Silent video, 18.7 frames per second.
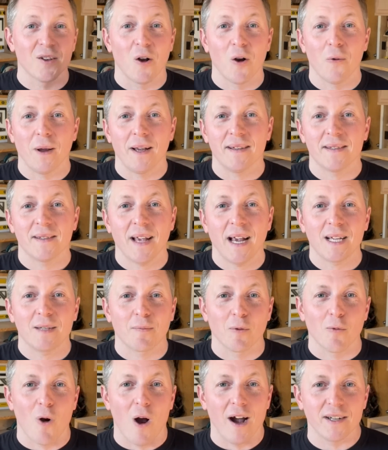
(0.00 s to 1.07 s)
always, thanks
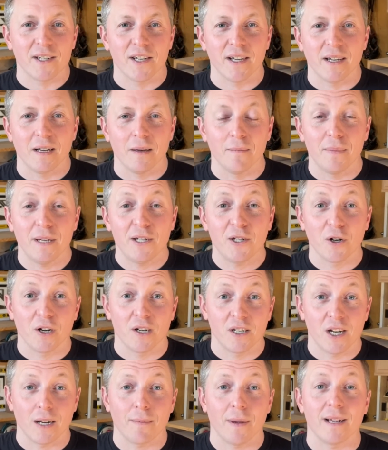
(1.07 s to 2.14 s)
for watching and be sure to
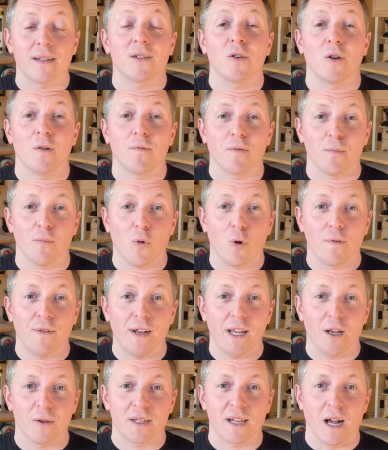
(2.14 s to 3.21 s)
check back soon for more
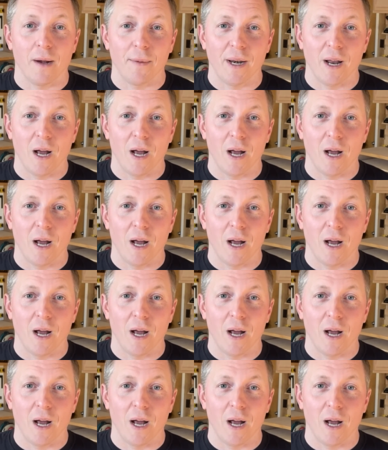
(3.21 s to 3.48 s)
videos coming